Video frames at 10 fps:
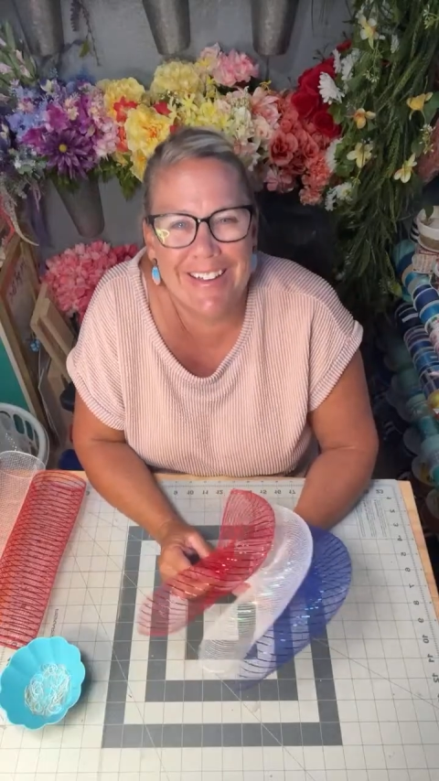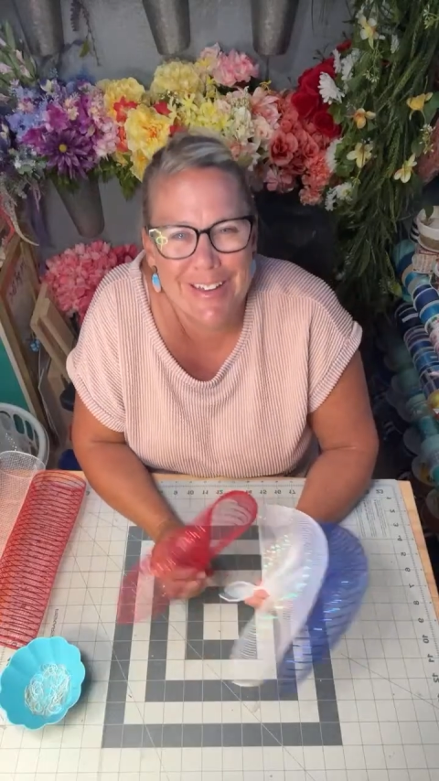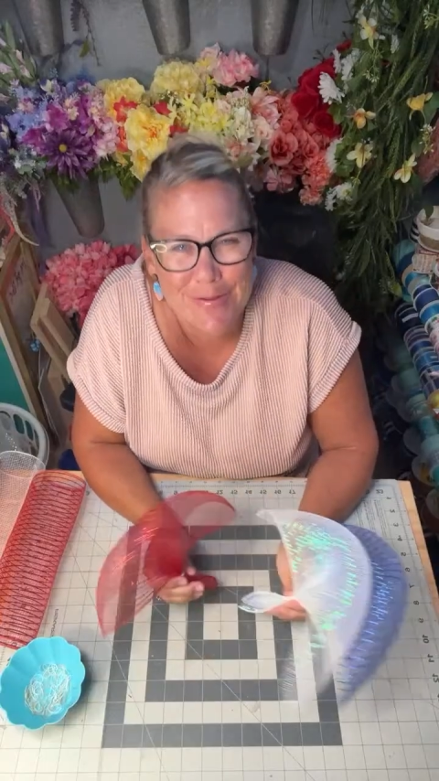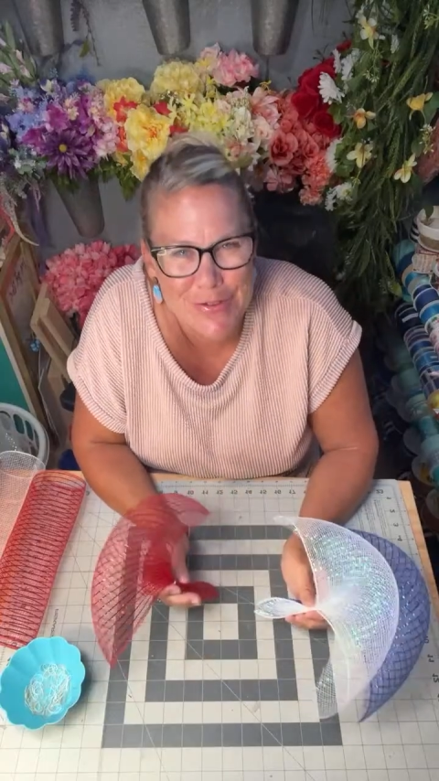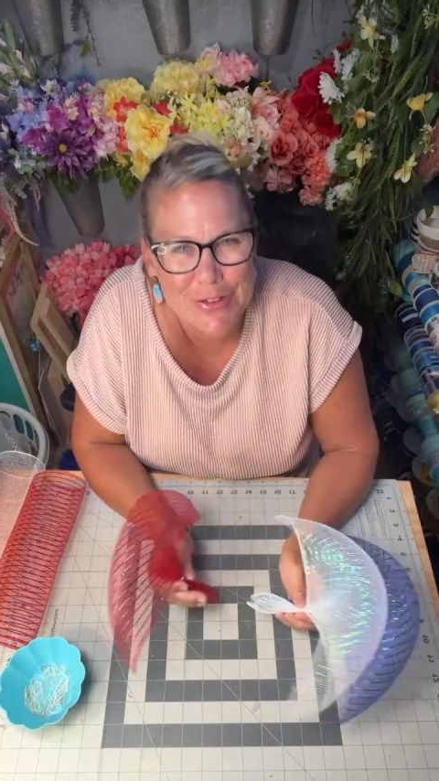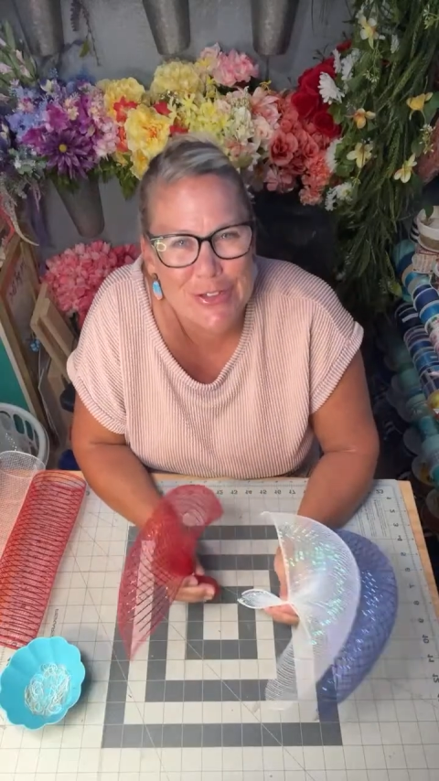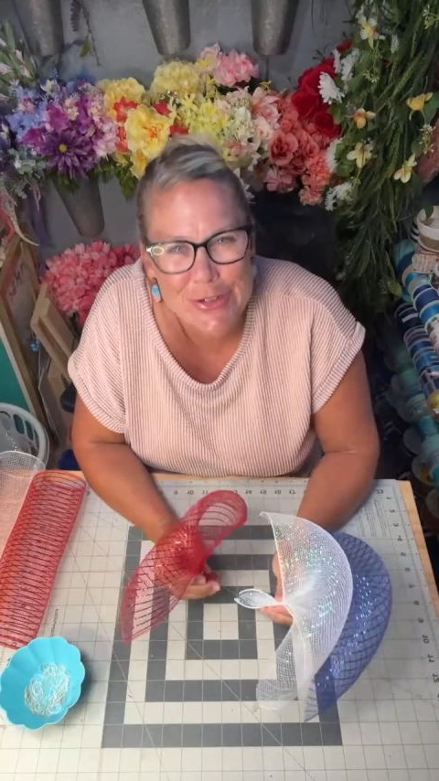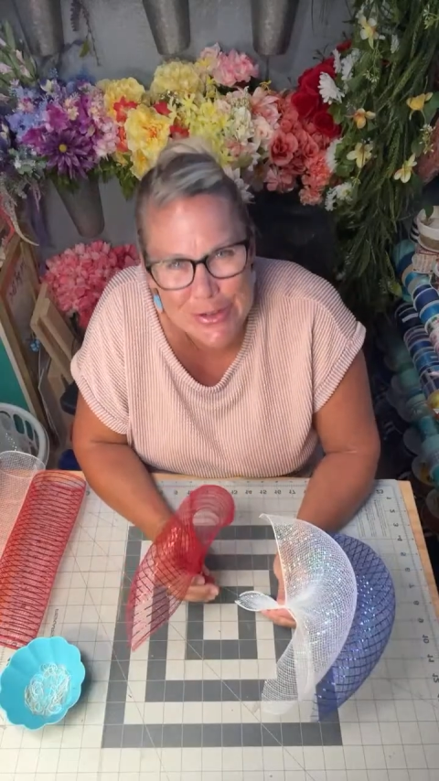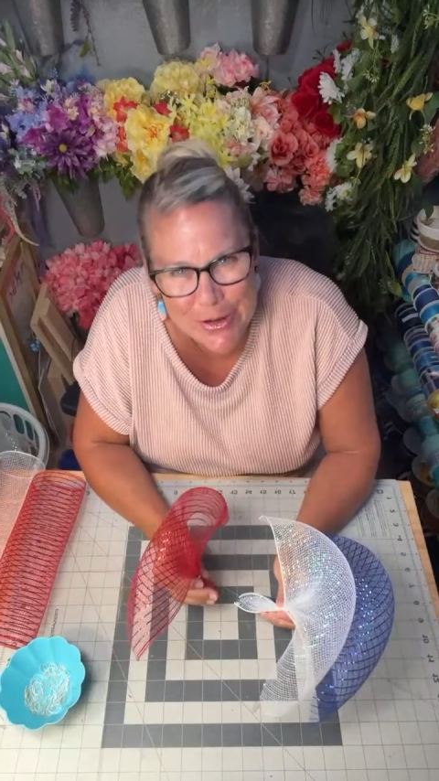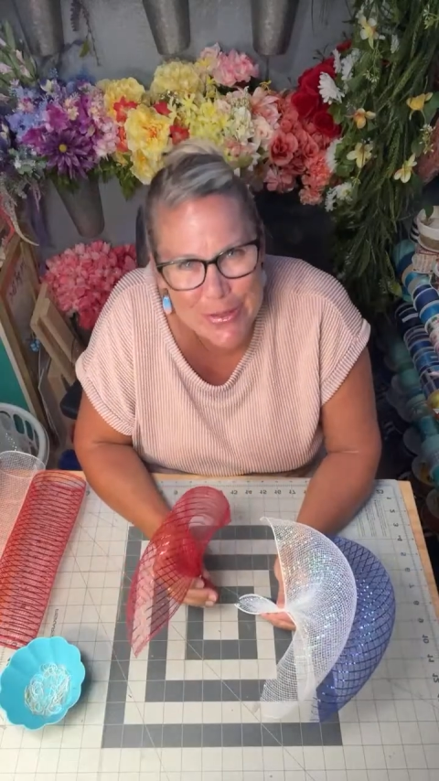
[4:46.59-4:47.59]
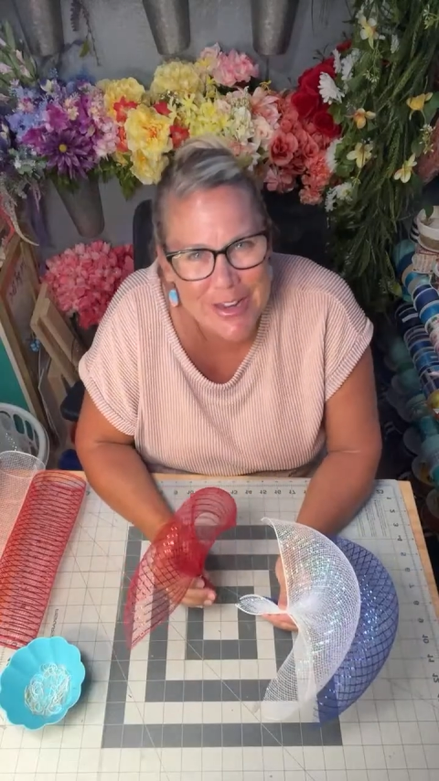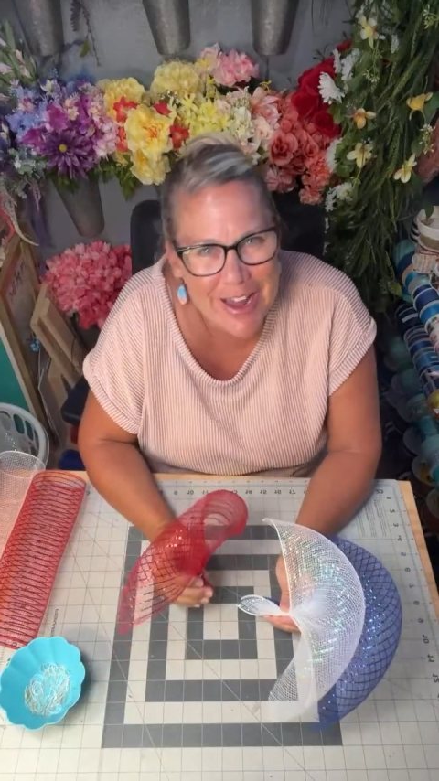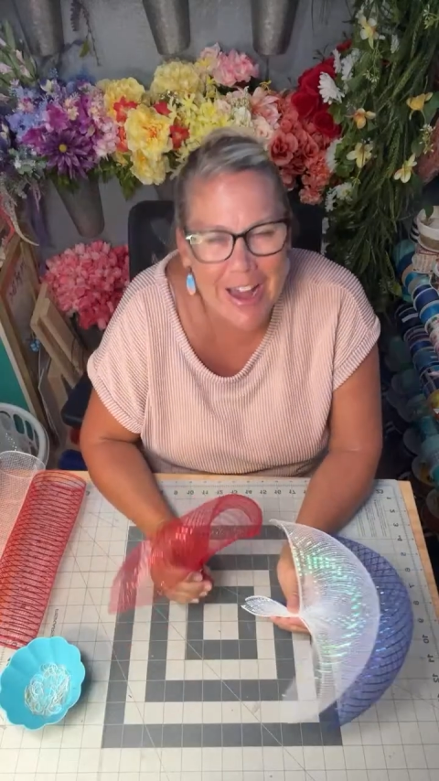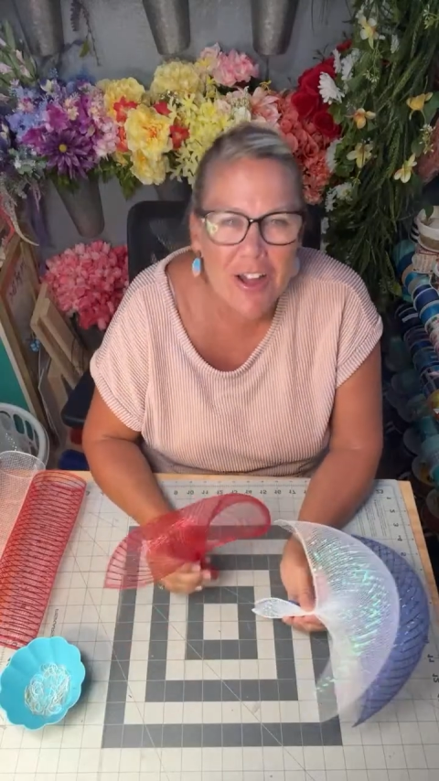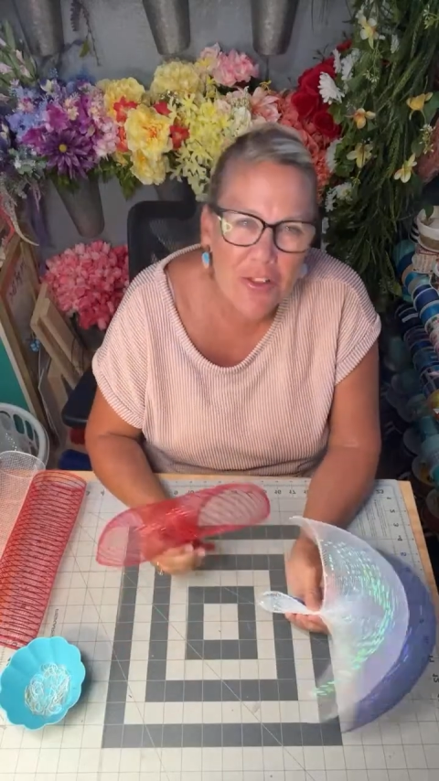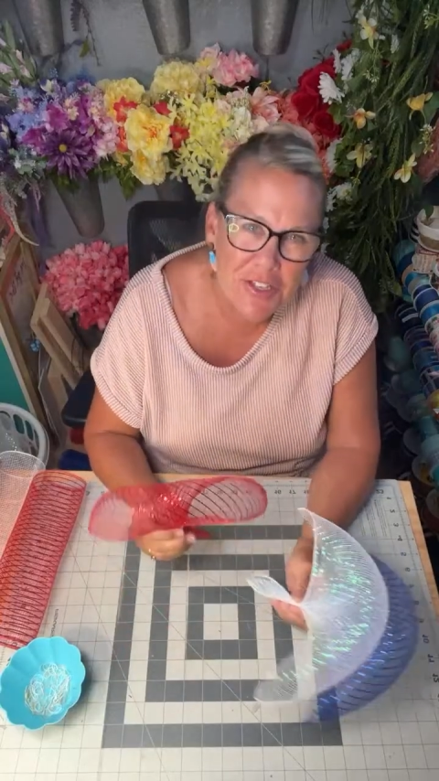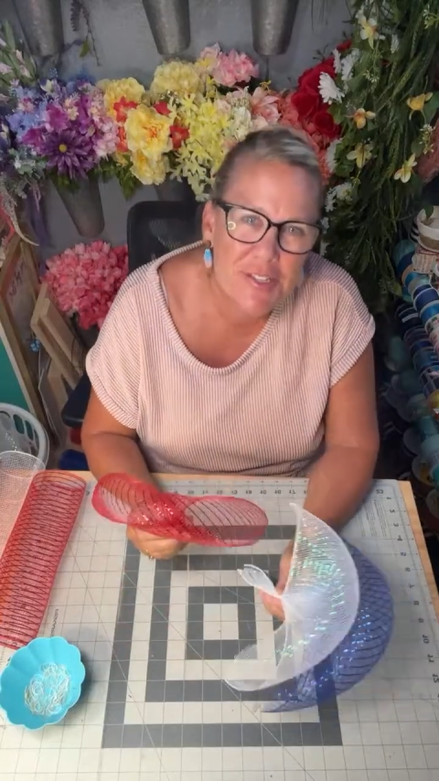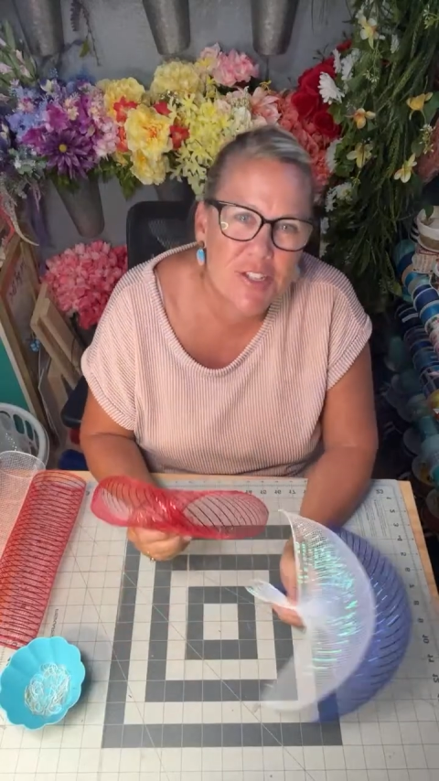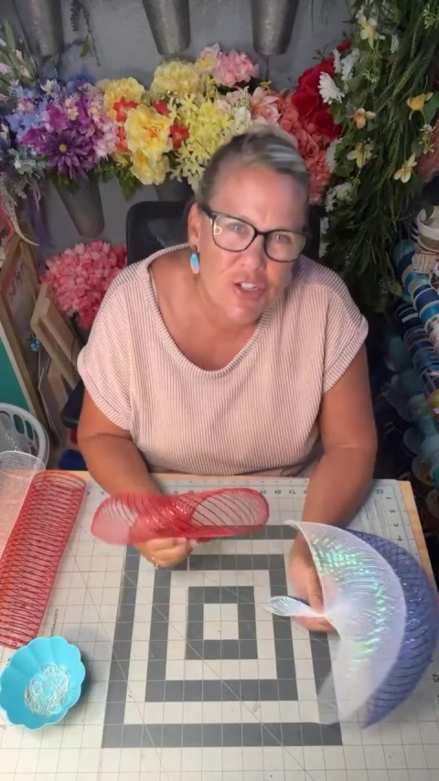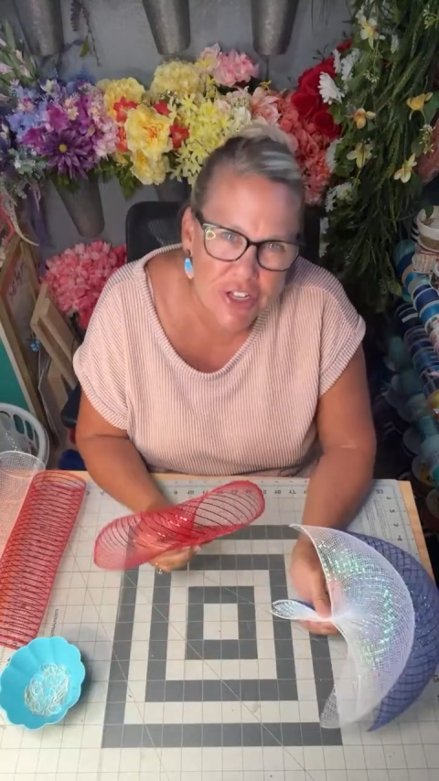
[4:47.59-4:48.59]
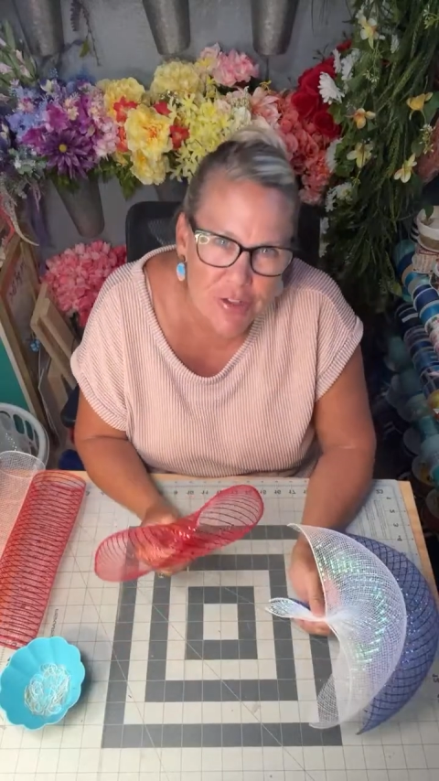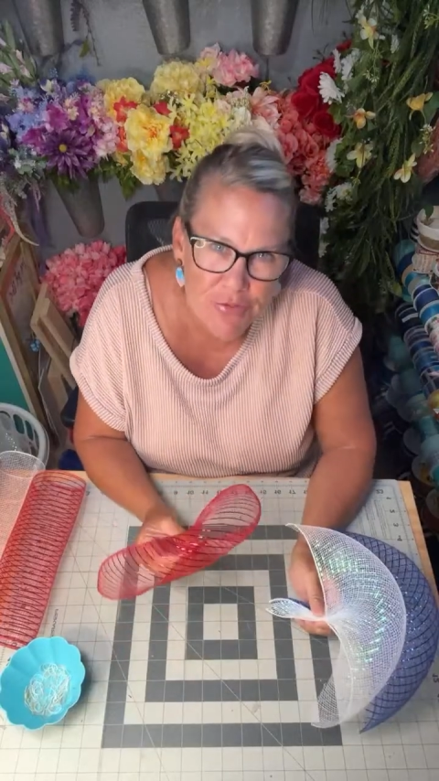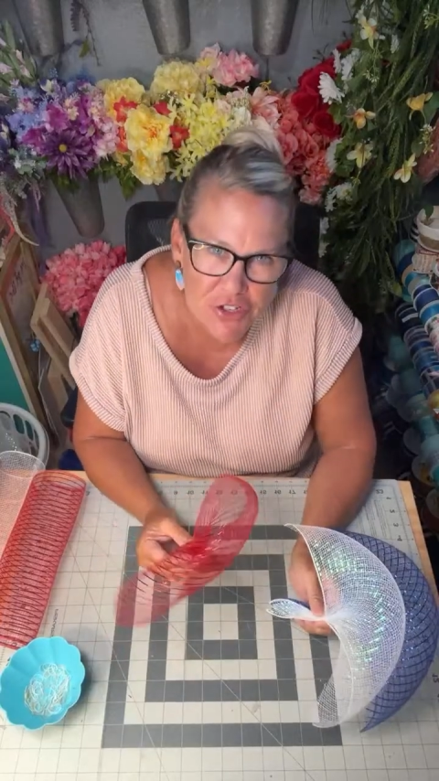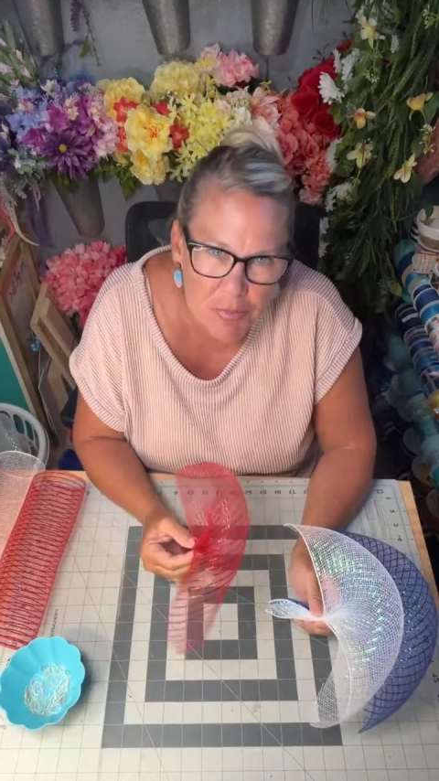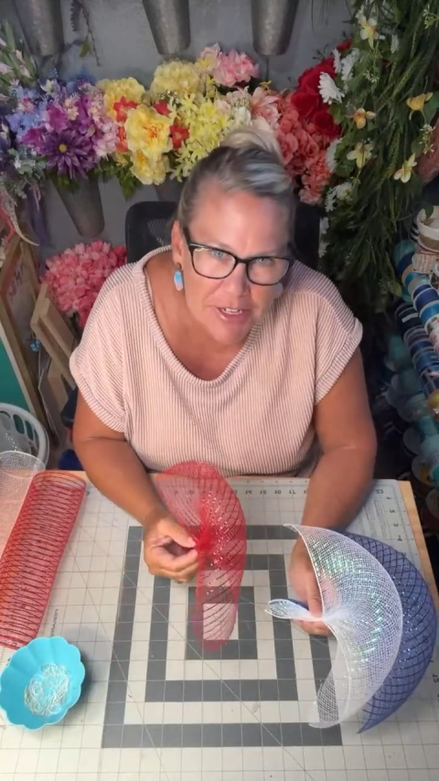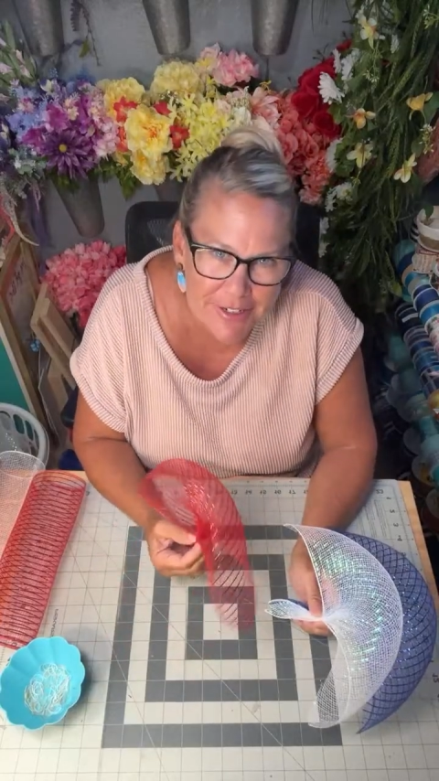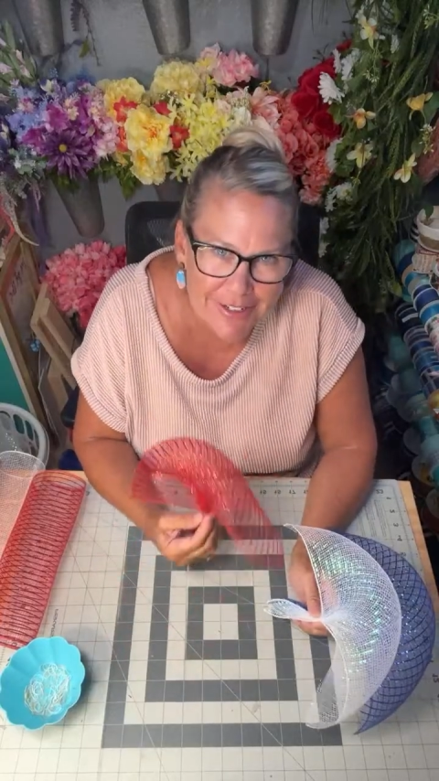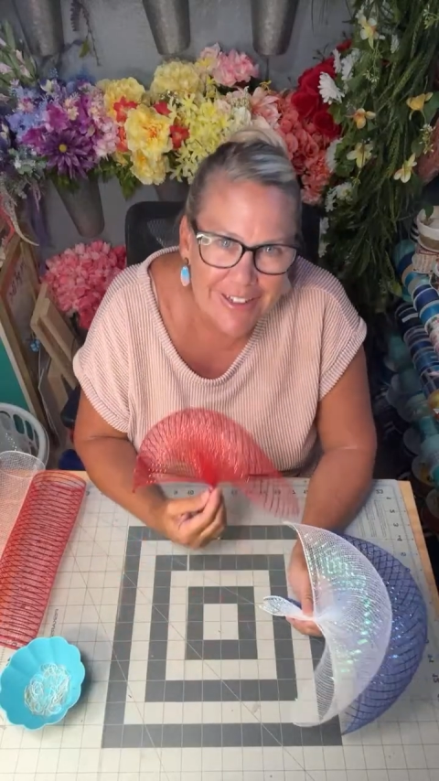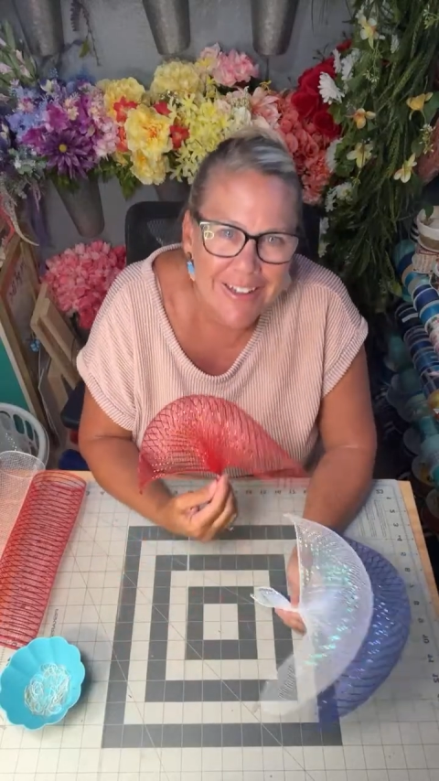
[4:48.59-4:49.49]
if you do know the name, I call this the jellyfish petal.